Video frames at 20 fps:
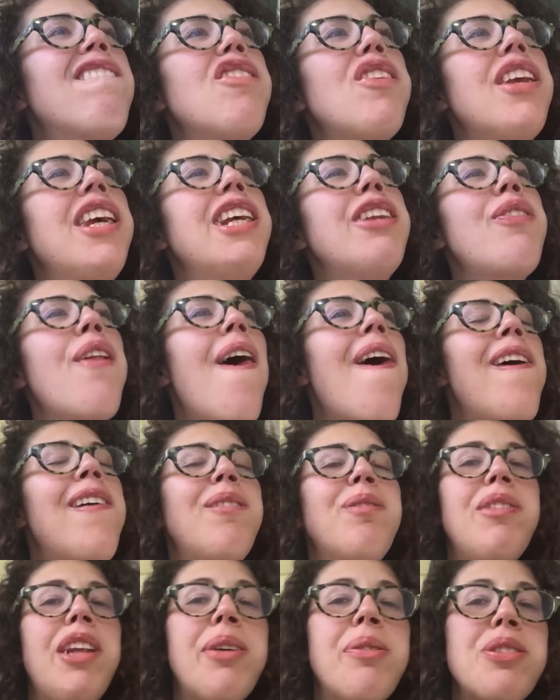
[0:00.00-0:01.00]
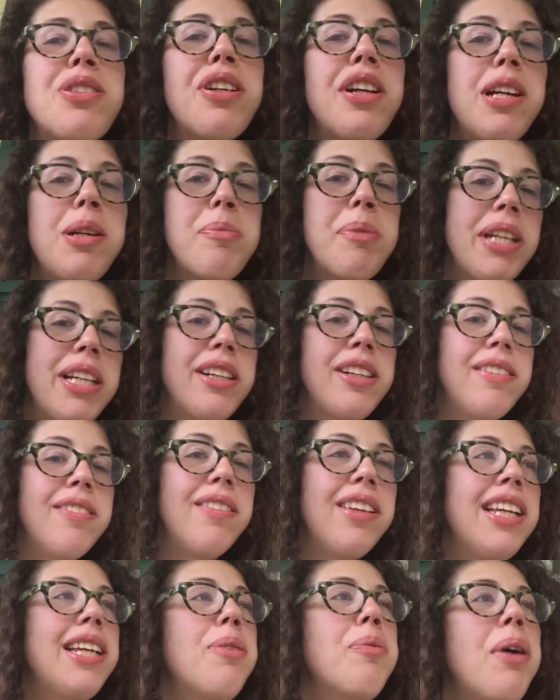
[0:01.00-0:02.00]
He thought it was going to be, a,
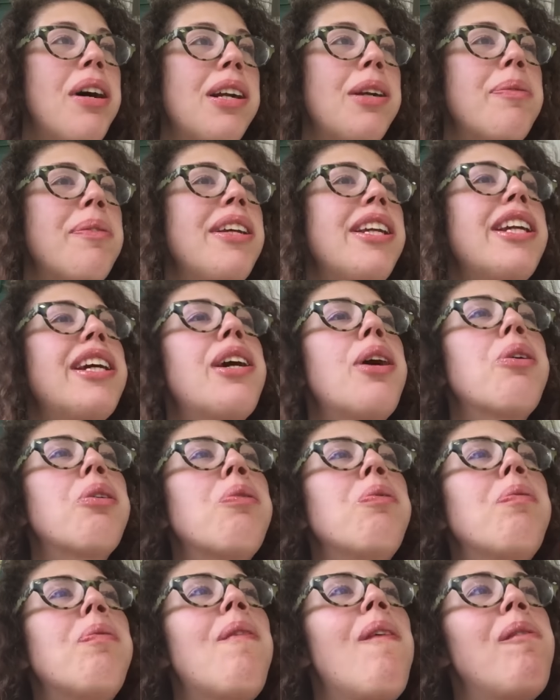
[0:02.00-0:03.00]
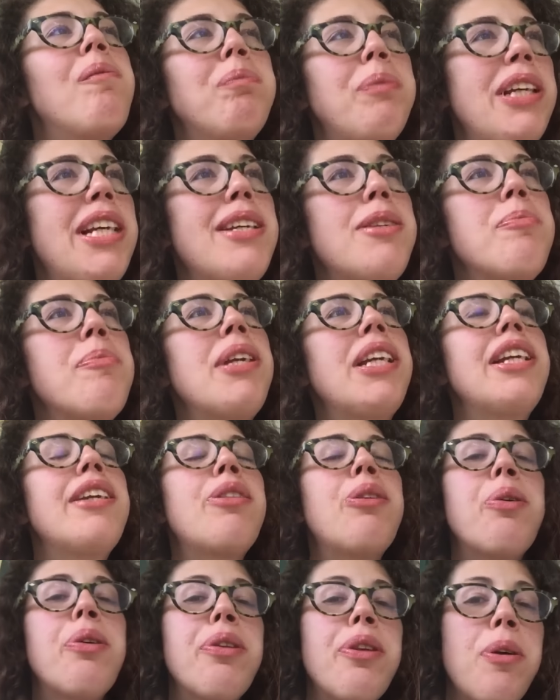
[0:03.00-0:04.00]
he wanted me to go be admitted
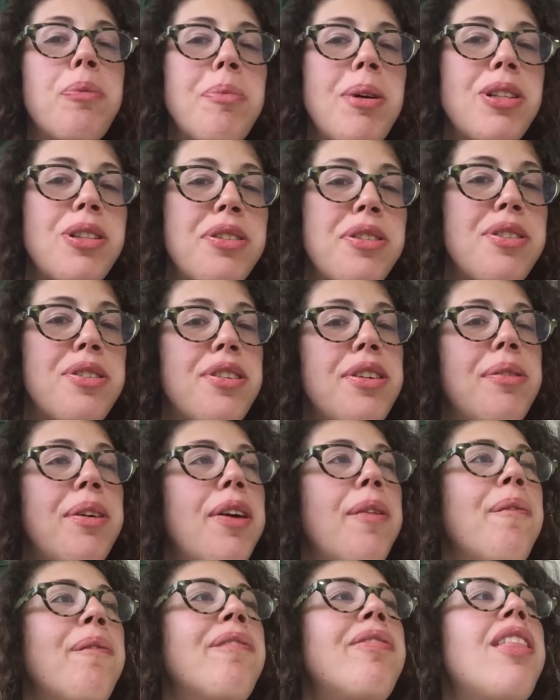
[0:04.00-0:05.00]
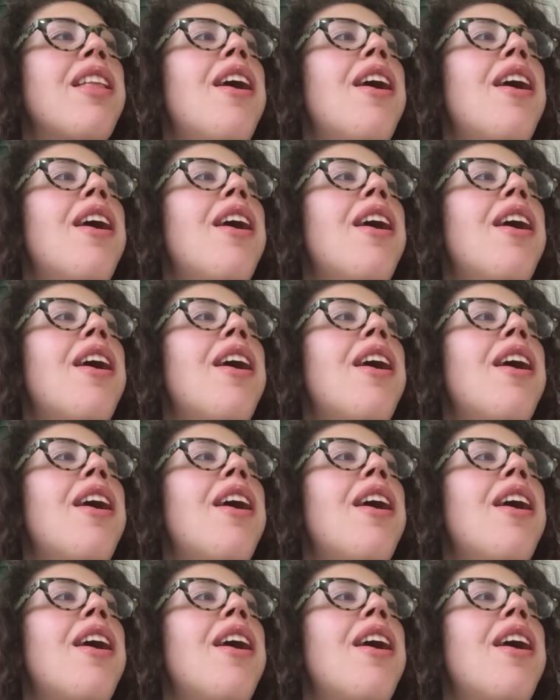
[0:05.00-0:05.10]
through the emergency room.